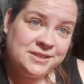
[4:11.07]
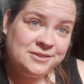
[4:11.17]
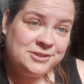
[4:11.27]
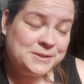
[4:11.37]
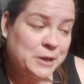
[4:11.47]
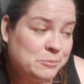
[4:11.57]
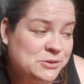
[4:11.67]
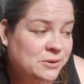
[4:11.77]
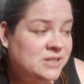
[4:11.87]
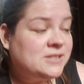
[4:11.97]
And I was just like, I'm
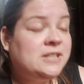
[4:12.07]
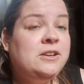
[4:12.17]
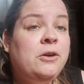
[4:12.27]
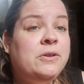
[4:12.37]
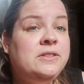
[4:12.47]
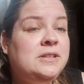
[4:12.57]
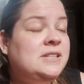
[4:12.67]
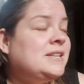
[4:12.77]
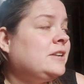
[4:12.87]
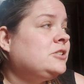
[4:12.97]
sorry. And he's like, no. And
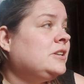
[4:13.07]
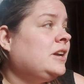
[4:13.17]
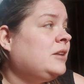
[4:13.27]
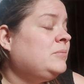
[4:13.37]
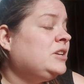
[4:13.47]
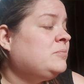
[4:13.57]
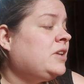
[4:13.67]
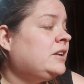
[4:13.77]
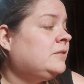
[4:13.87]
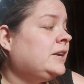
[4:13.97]
he's actually, I'm being
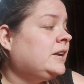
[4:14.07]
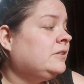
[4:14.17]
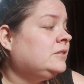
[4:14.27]
applauded right now.